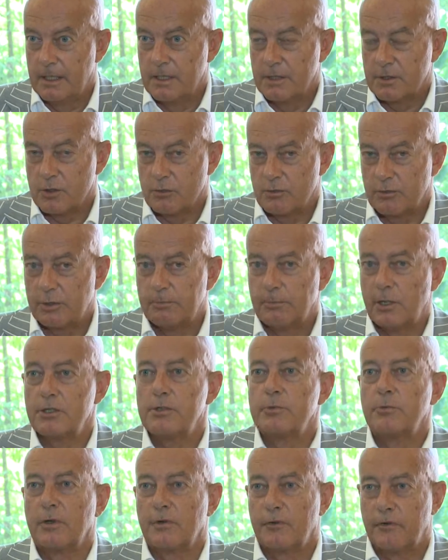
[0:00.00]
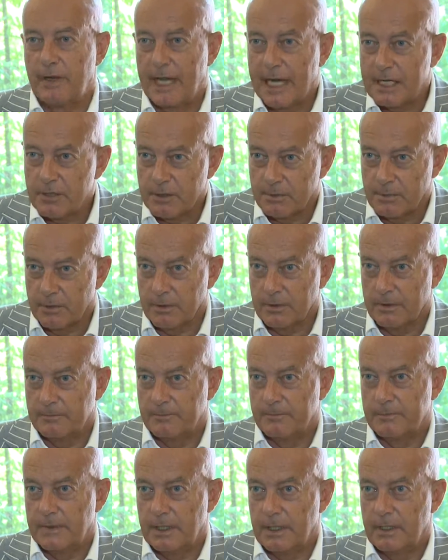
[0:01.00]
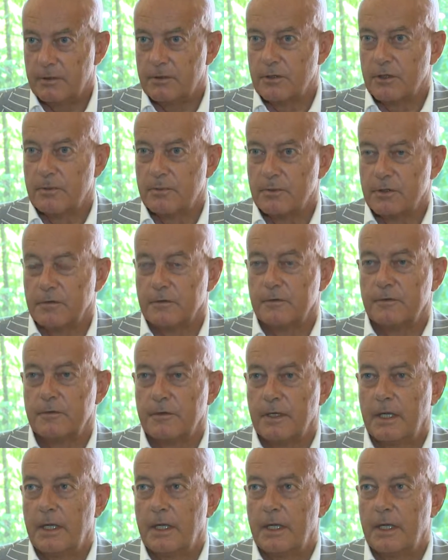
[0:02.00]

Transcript: So we're much more flexible in terms of